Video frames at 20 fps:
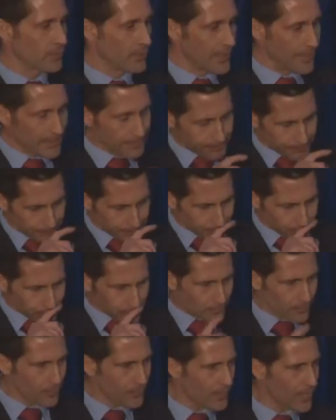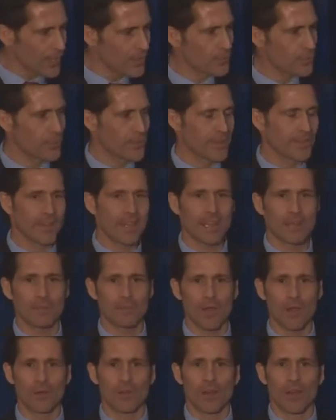we think
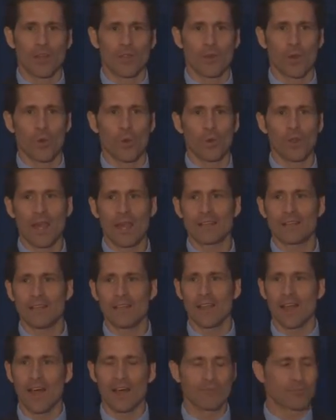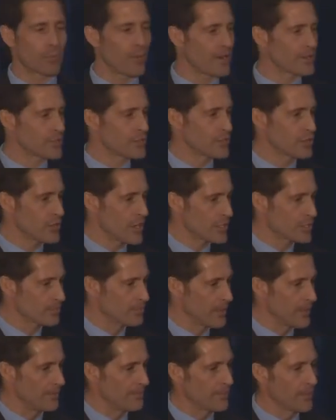about the whole idea of price
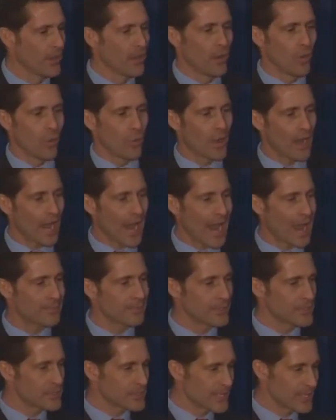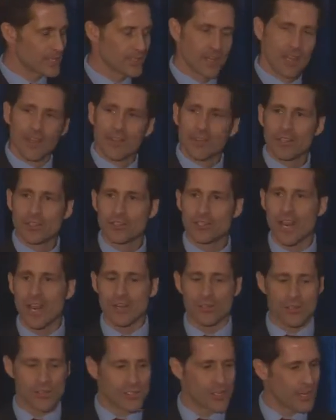adjustment, what happens is the
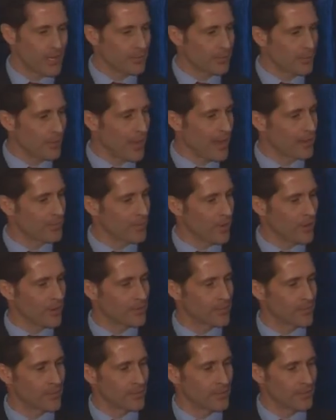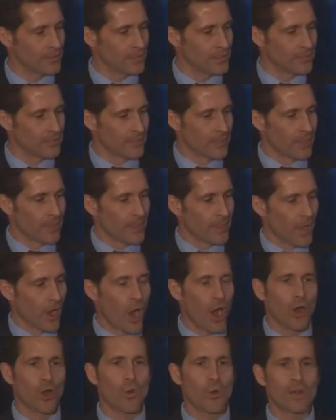changes in implied volatility
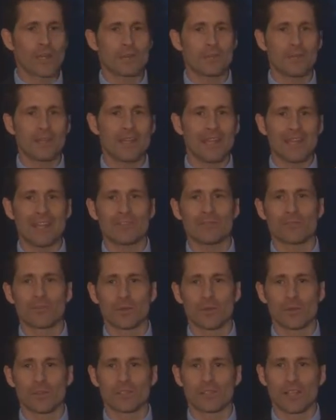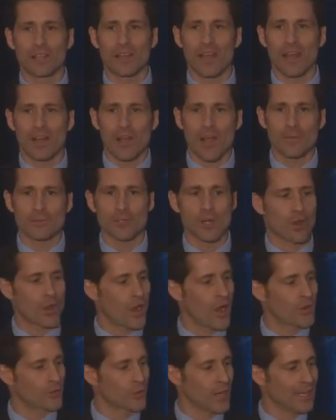are going to be influencing that option
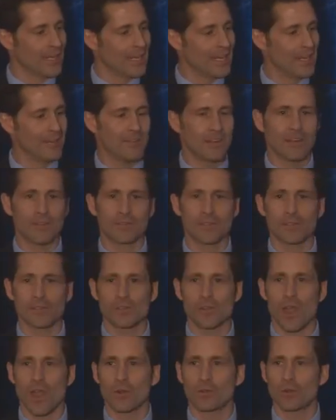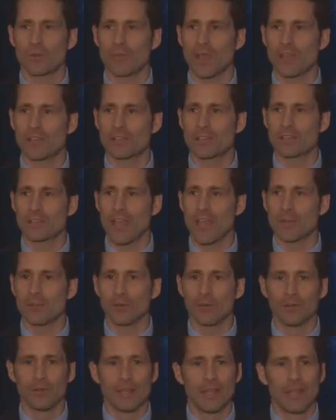contract even if the stock remains
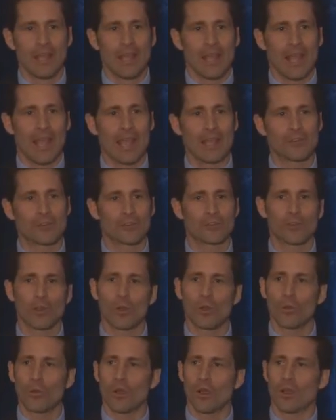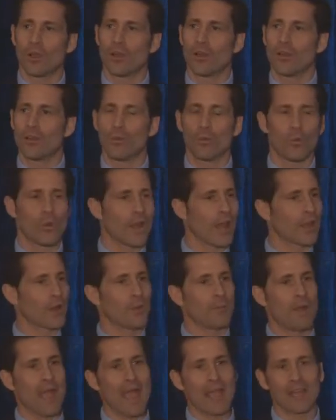stable. And so when I
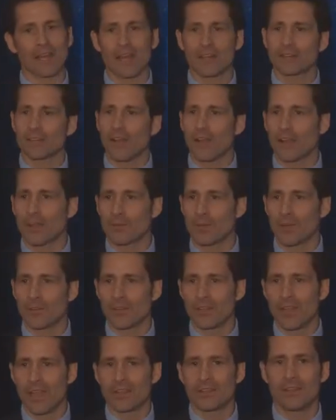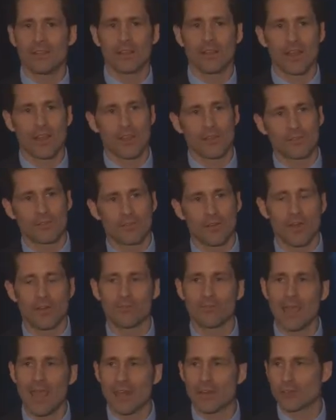go back and I talk about the idea of
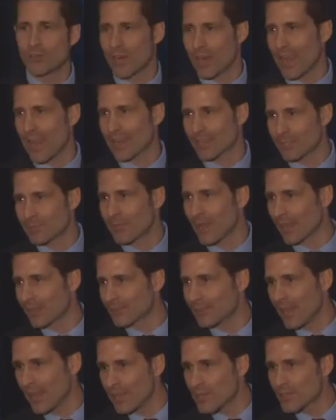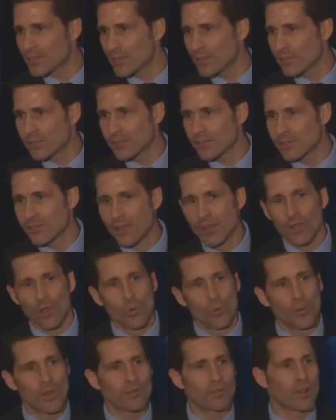managing expectations,
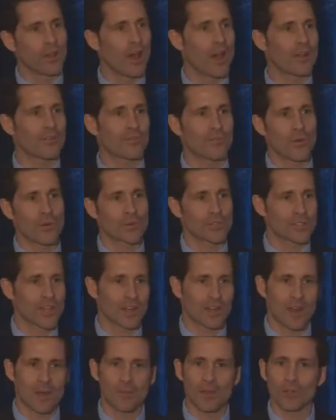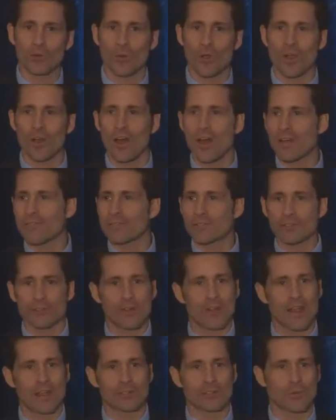we have a lot of folks that come into our office
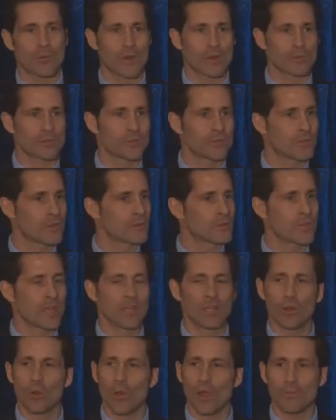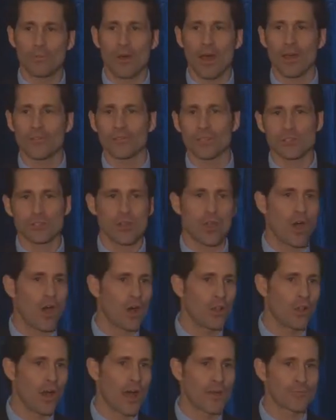or ask questions that say, you know, I bought this
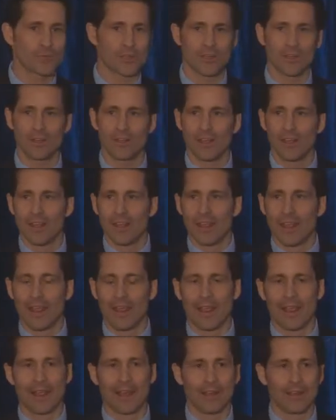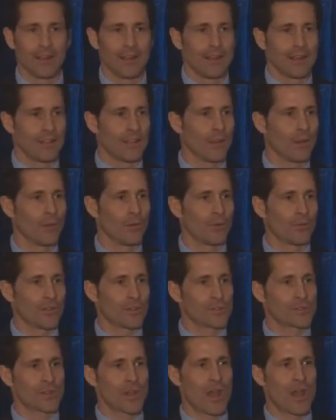call option and, you know, the
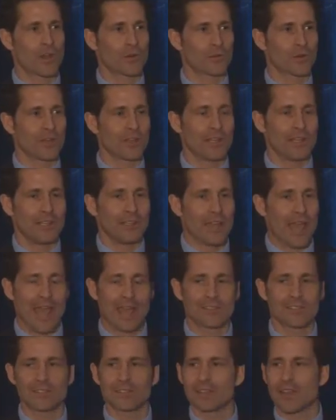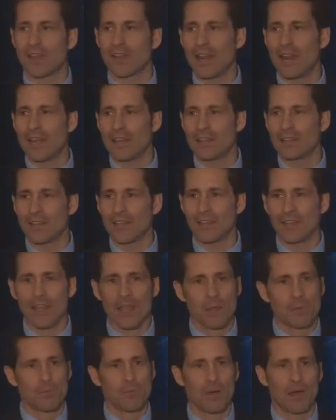stock really hasn't done anything,
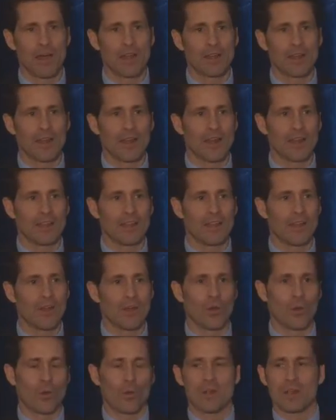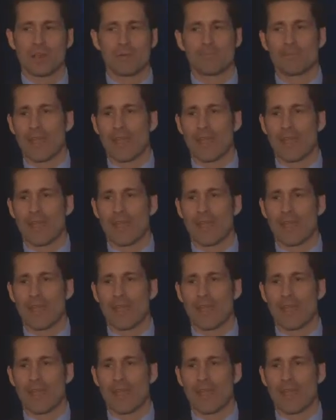but, you know,